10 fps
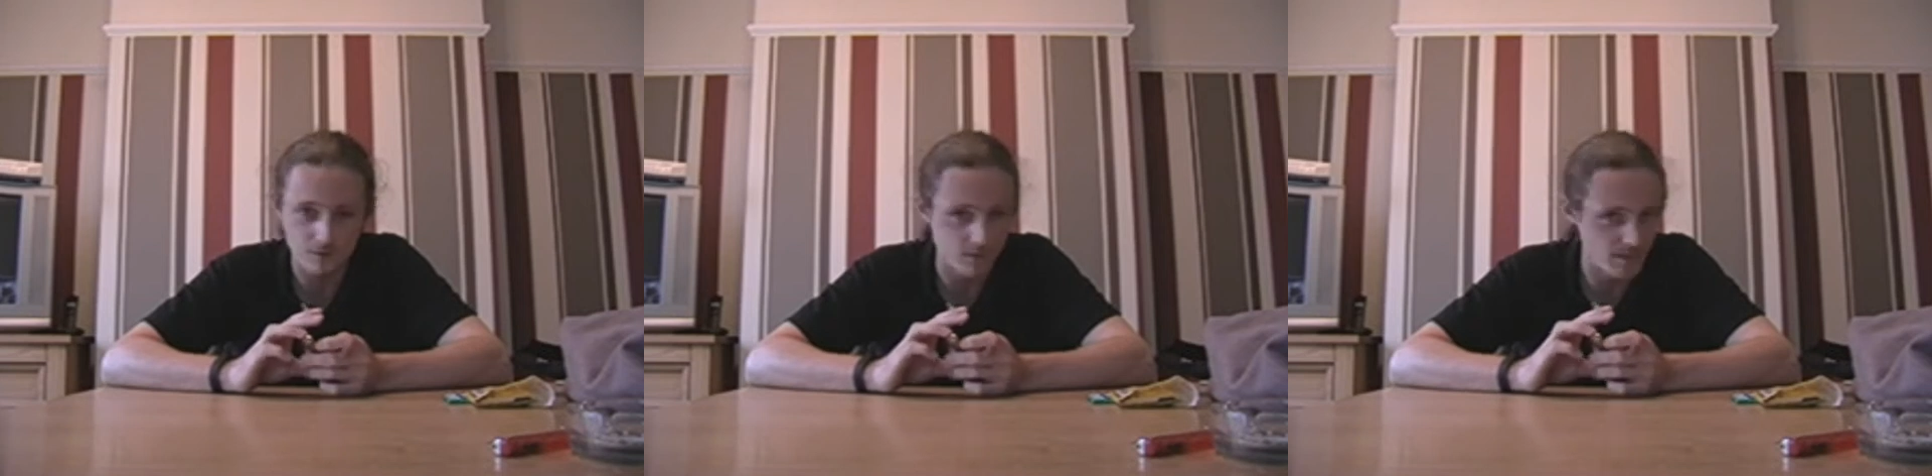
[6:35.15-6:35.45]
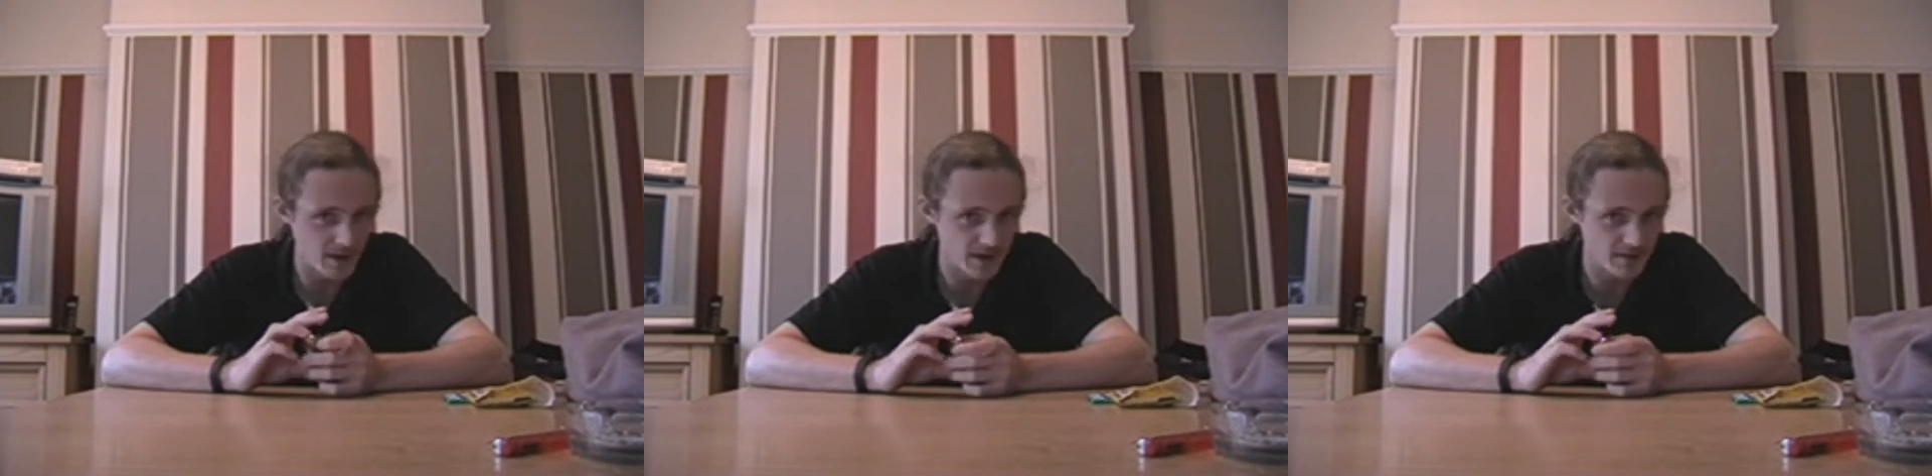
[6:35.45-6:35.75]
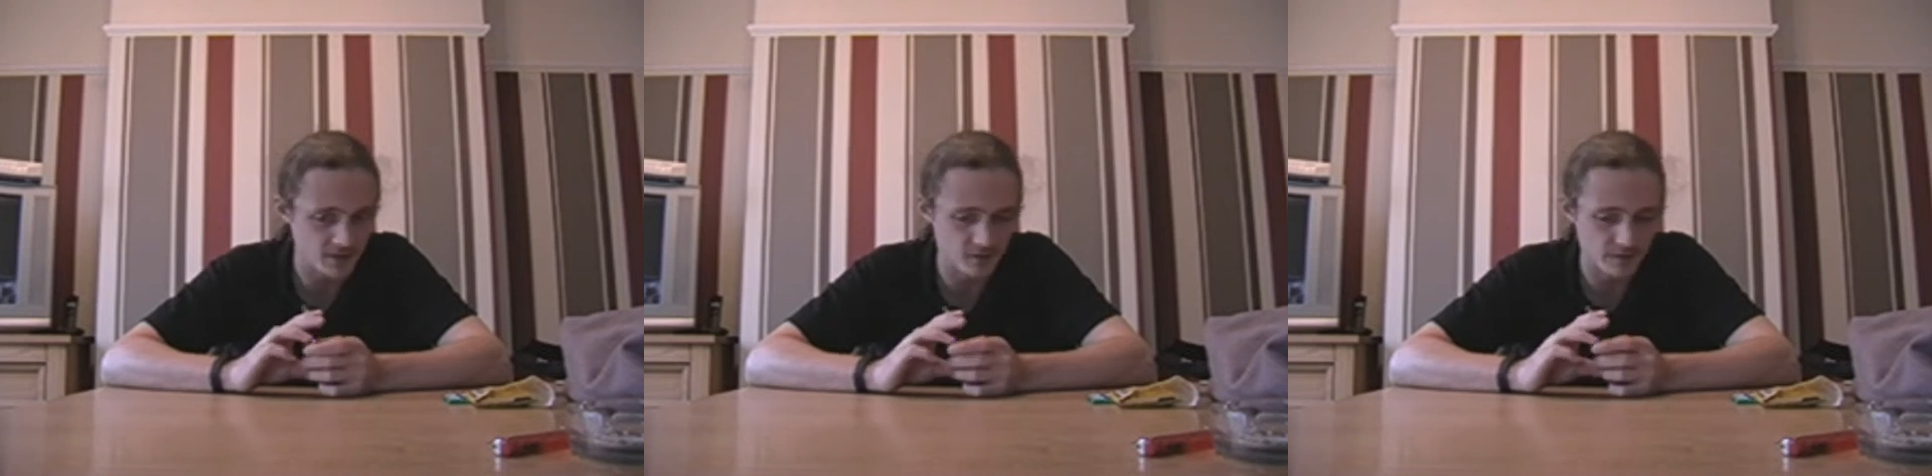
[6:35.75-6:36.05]
rebellion
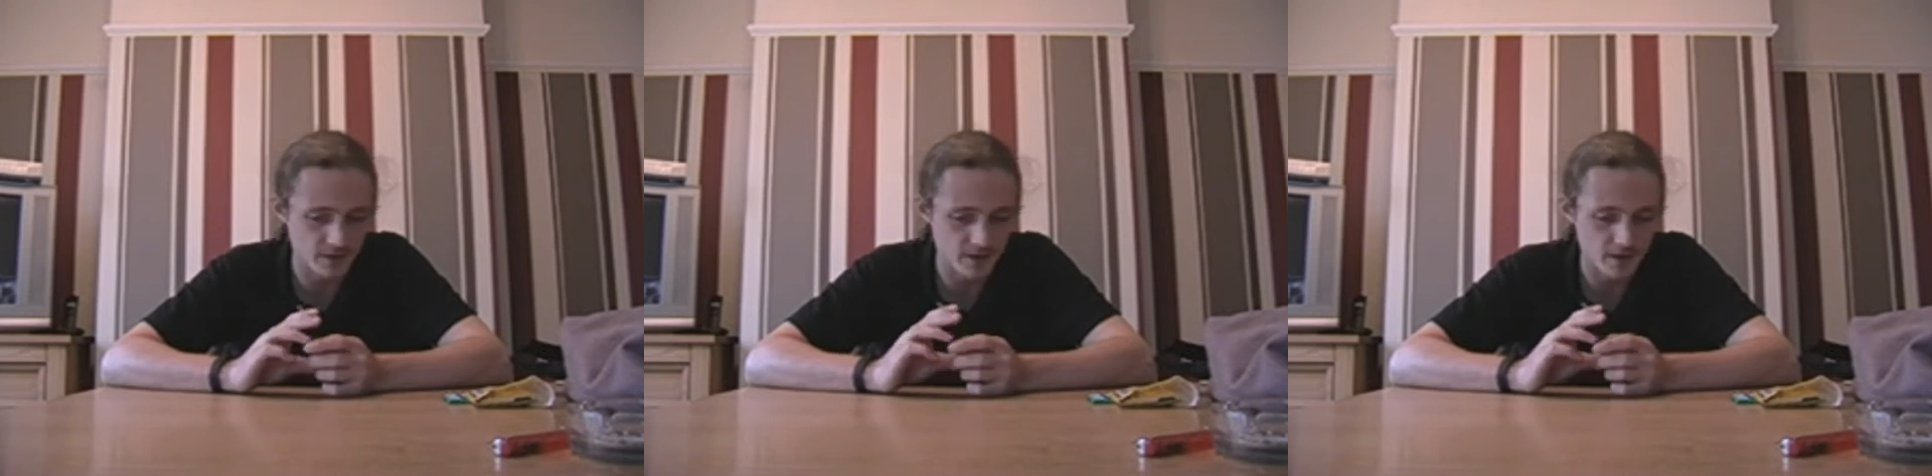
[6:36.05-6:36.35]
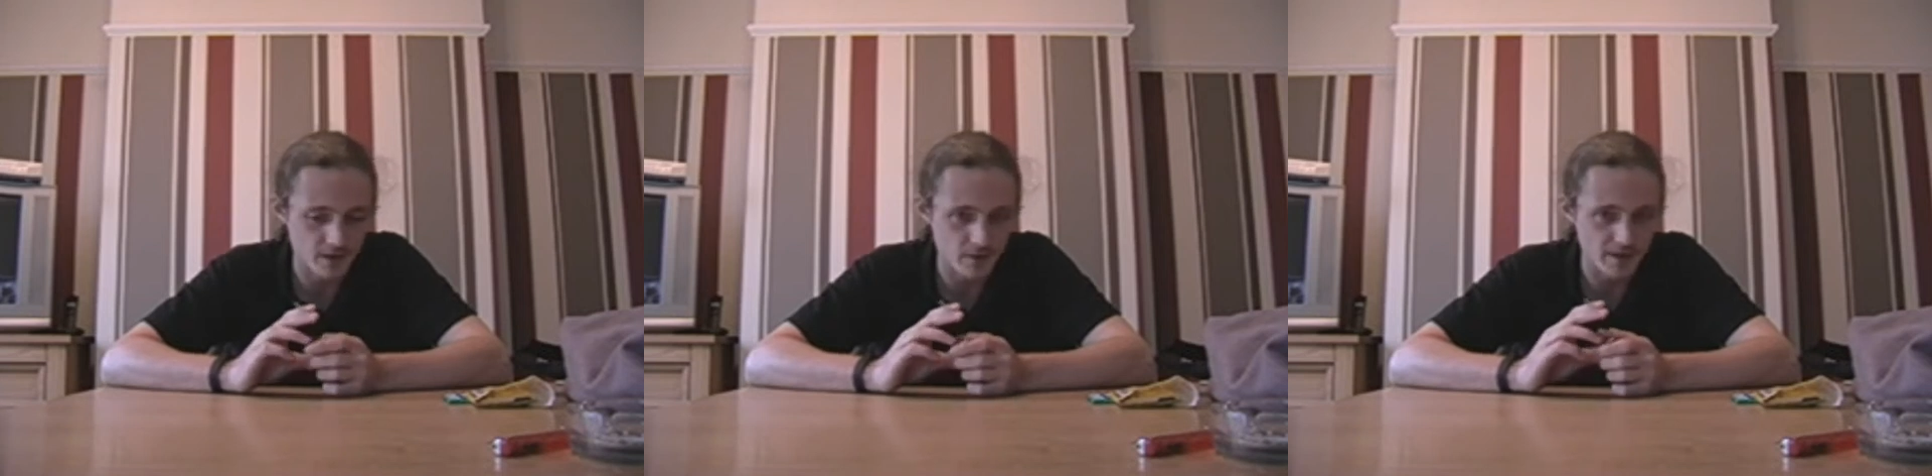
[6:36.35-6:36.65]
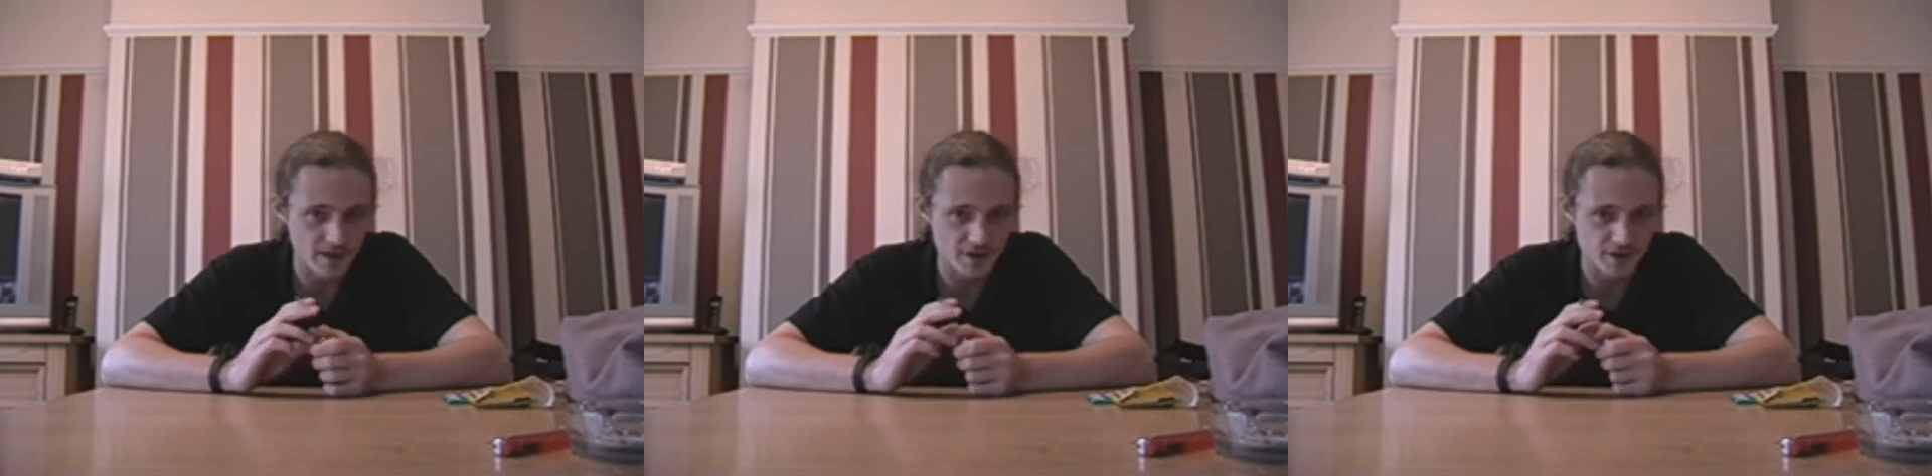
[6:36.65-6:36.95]
movement, or
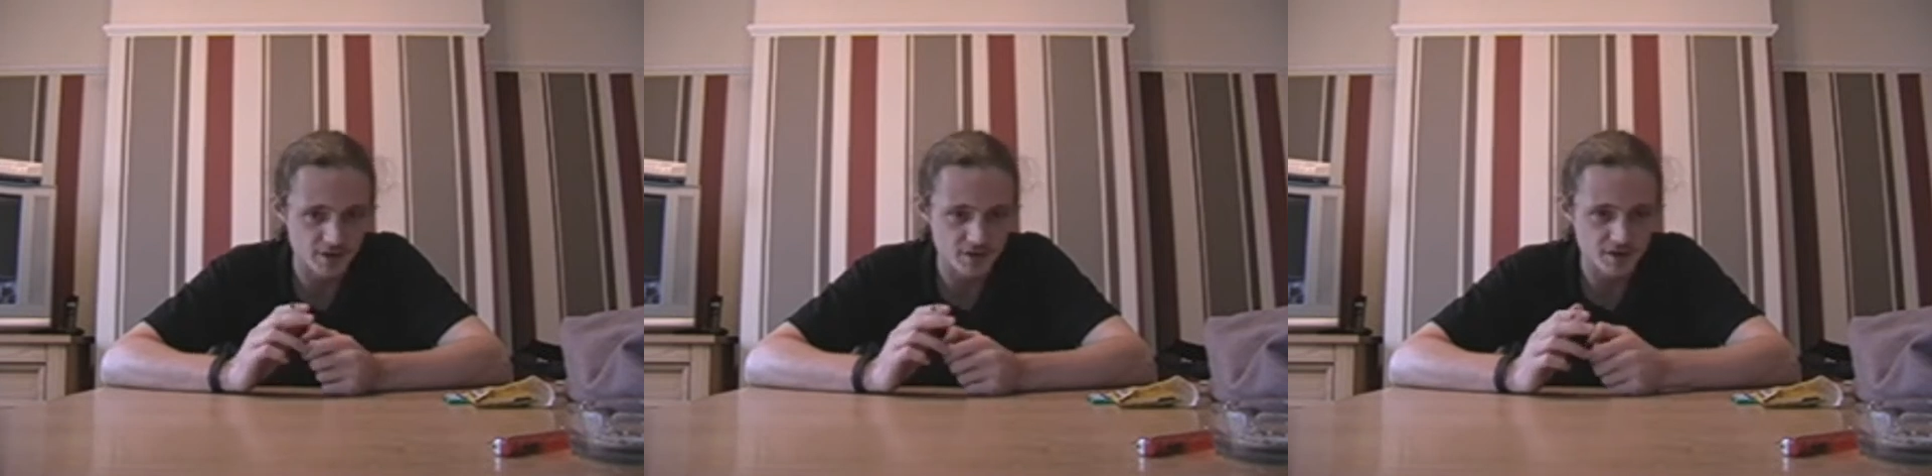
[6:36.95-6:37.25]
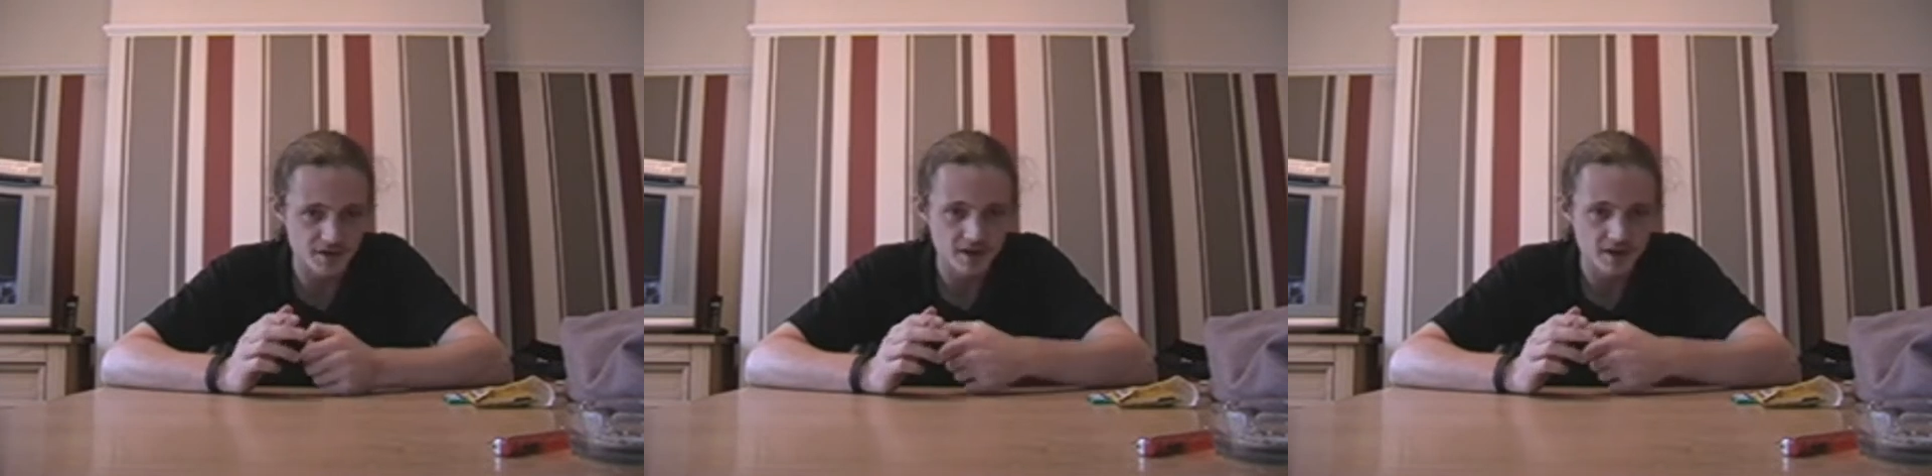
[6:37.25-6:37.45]
whether she just